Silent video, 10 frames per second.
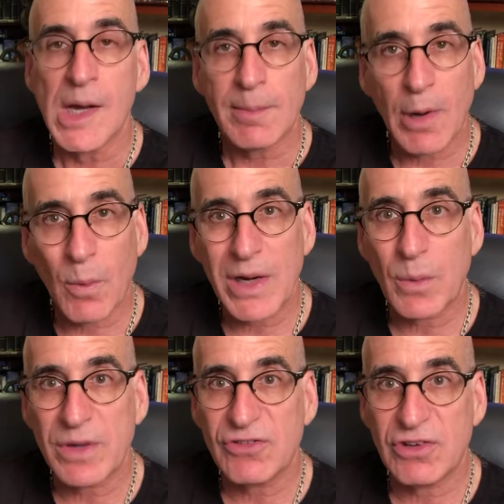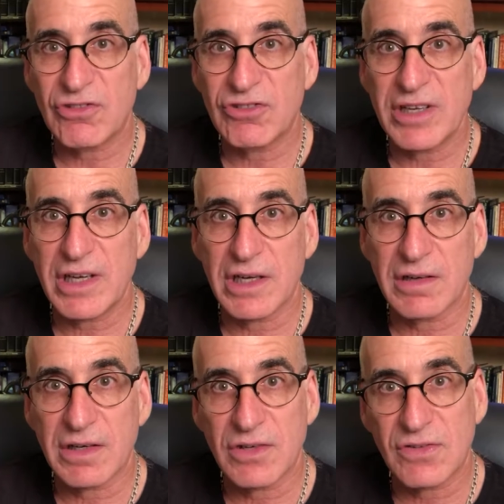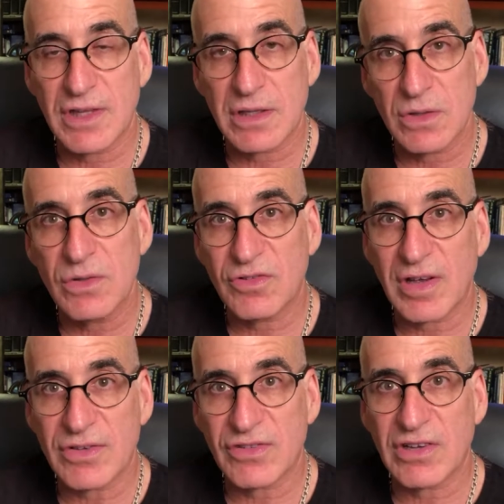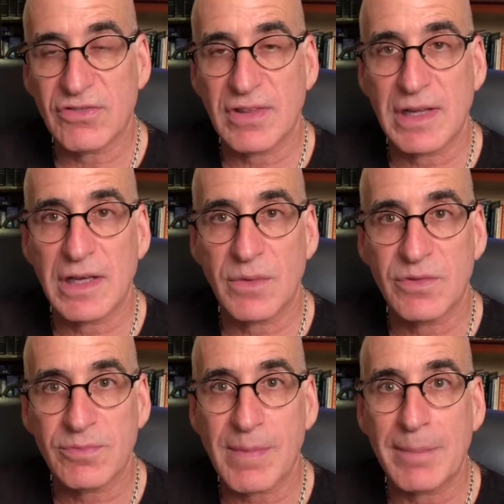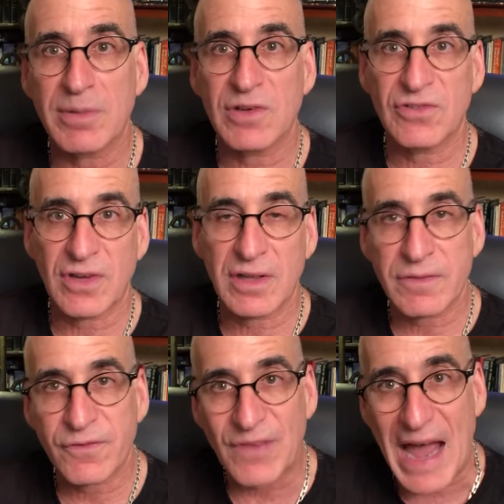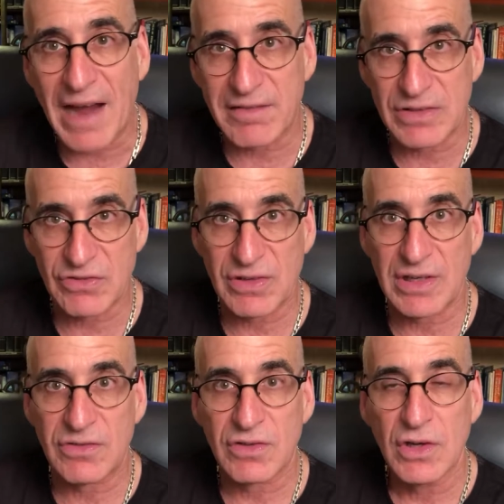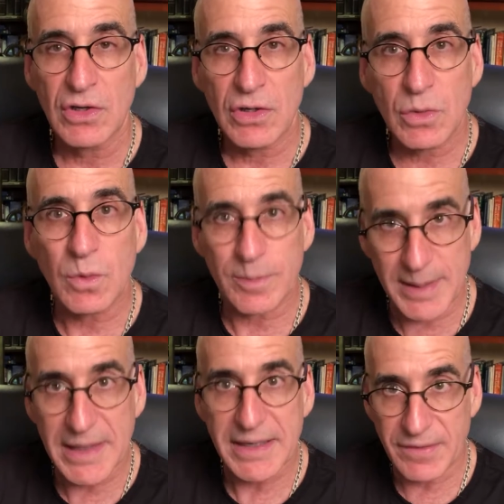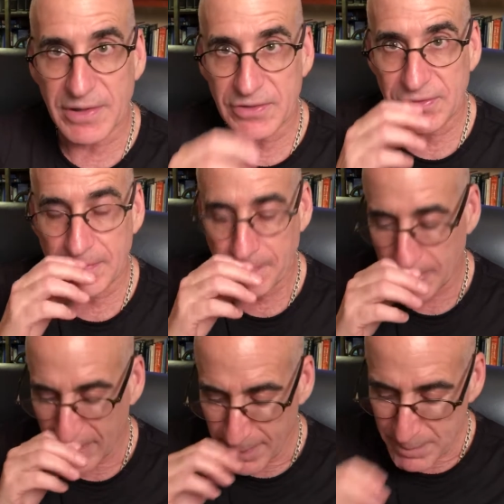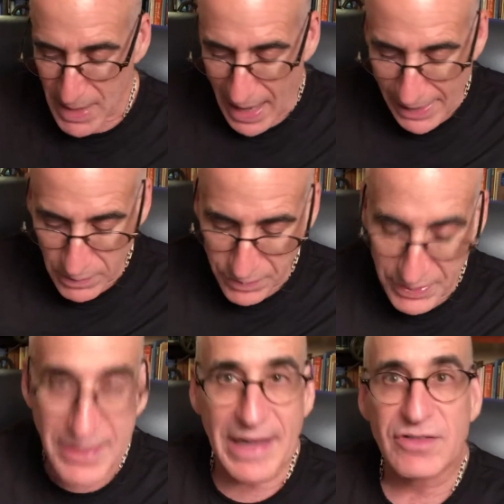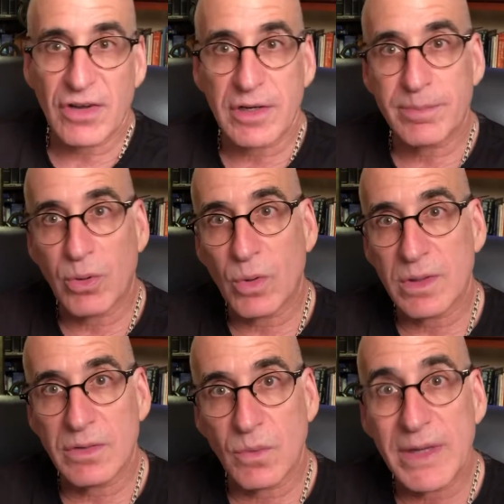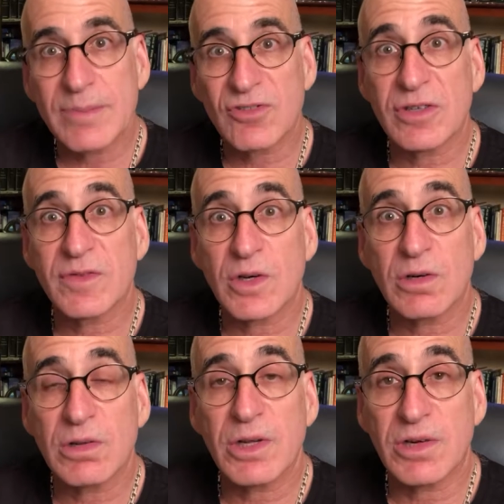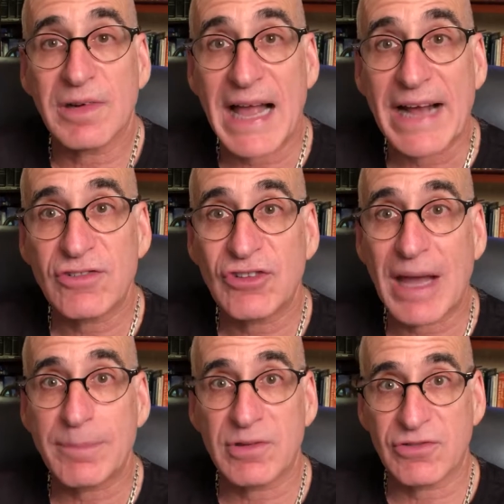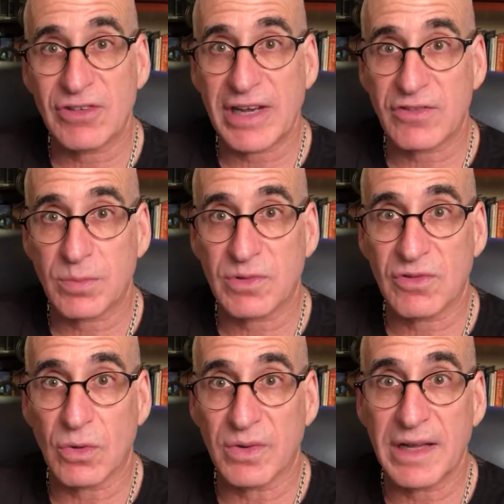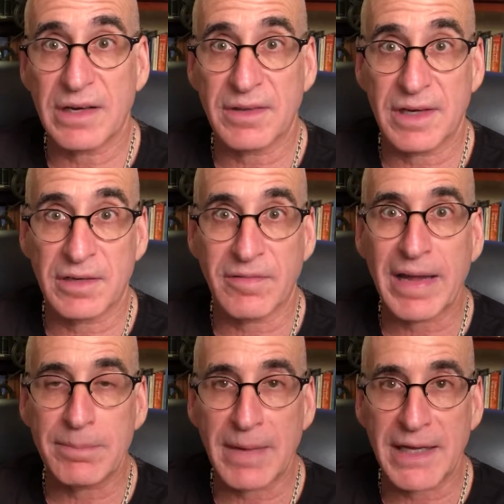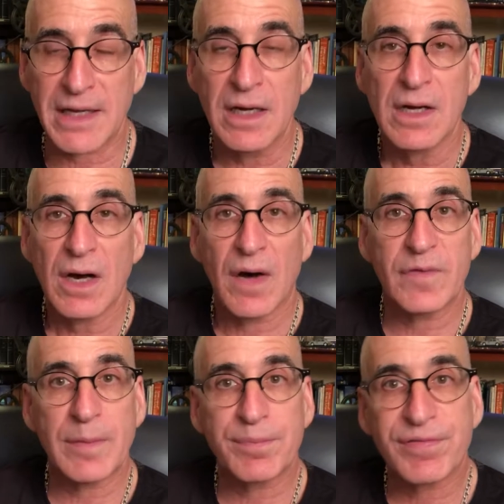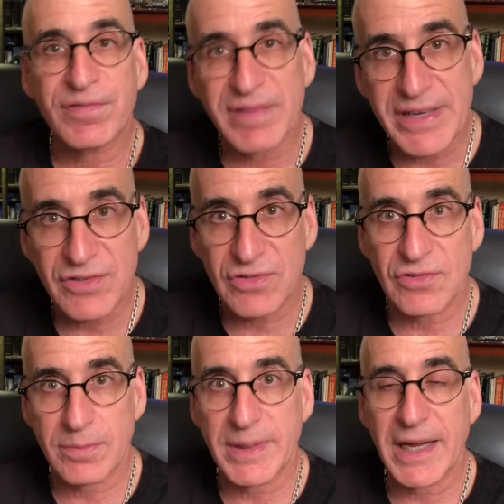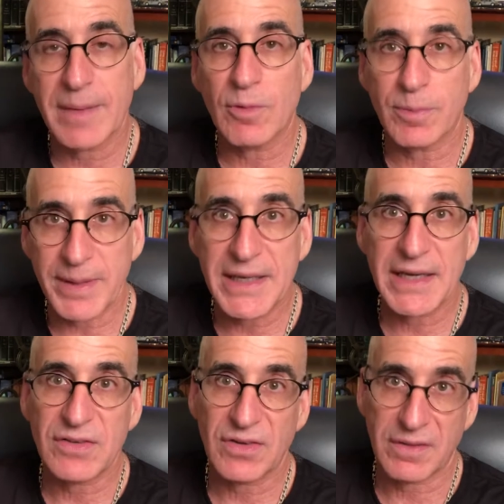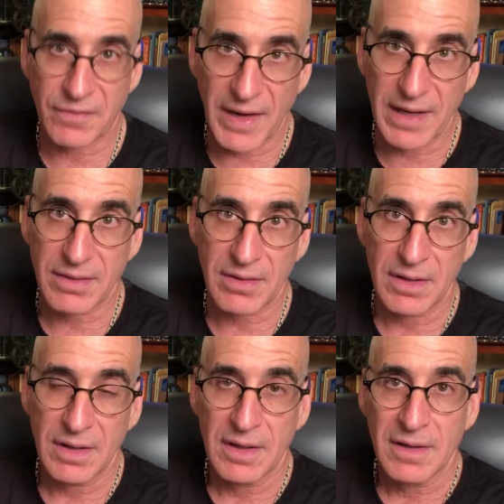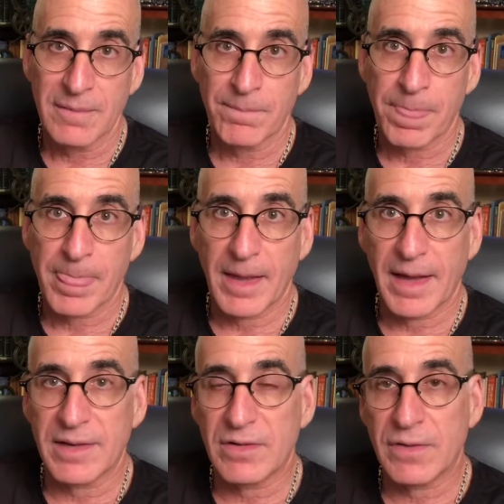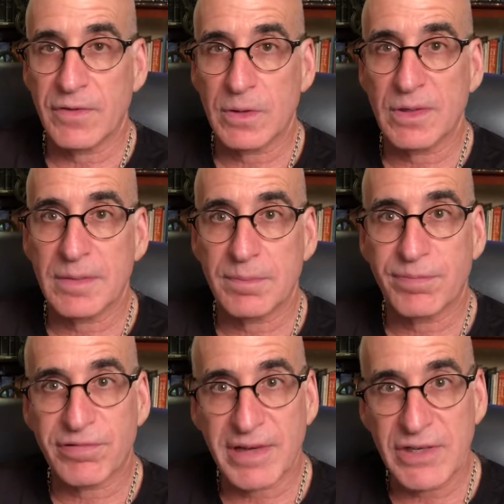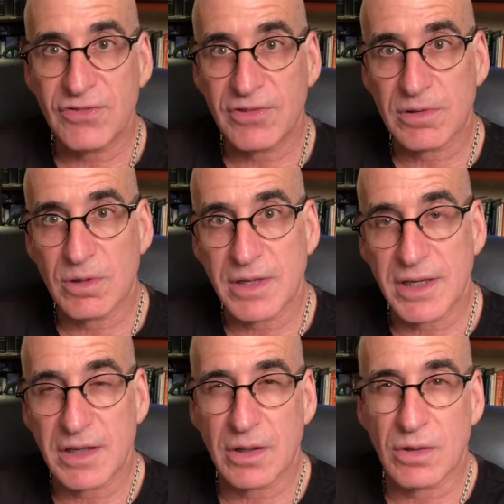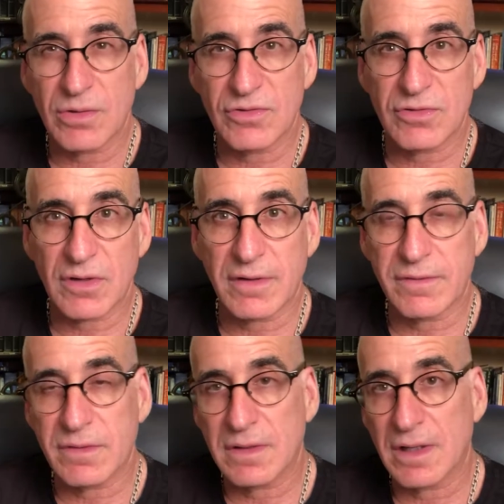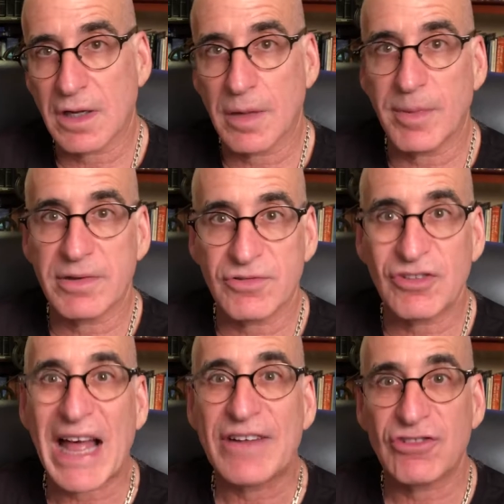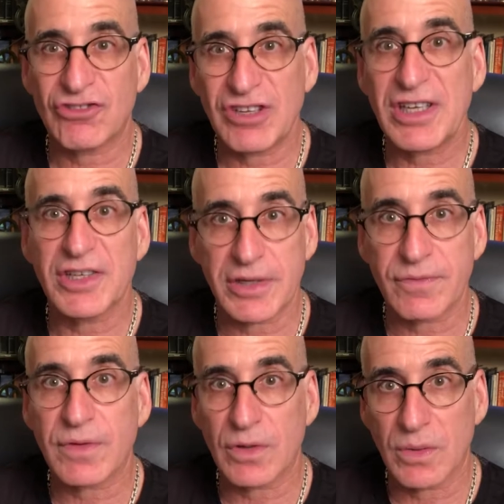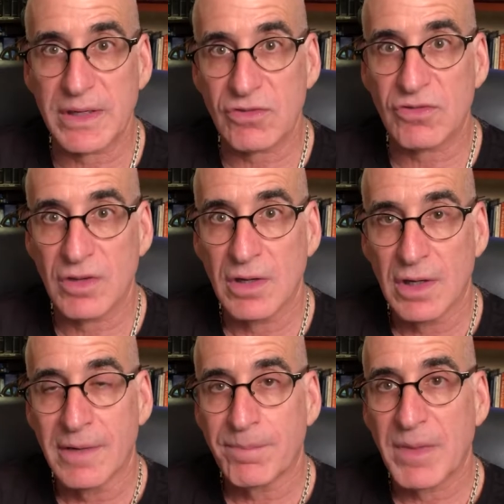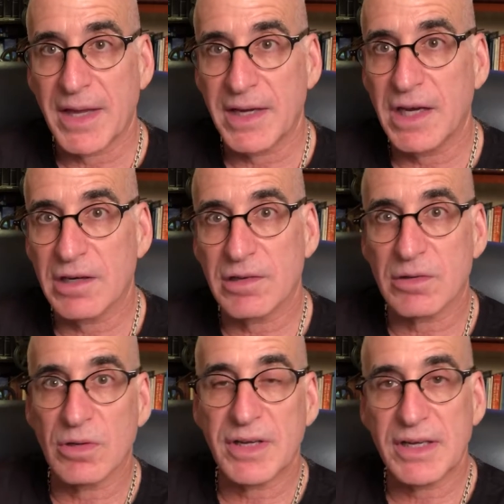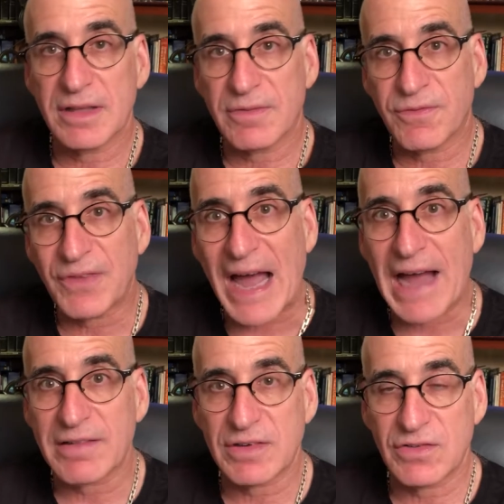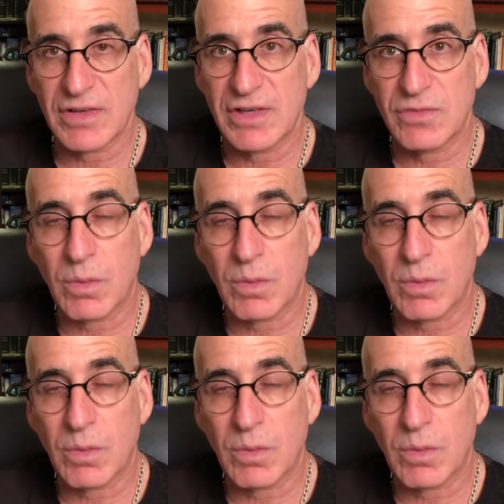But what I want you to see here is that Luke tells us that it was members of the Pharisees who were believers. I don't think that's unimportant. We observed earlier in Acts chapter 6, we're told there that a great many of the priests became obedient to the faith. And if you look at priests, you're looking at those that come under Sadducean influence. And here you're looking at the Pharisees.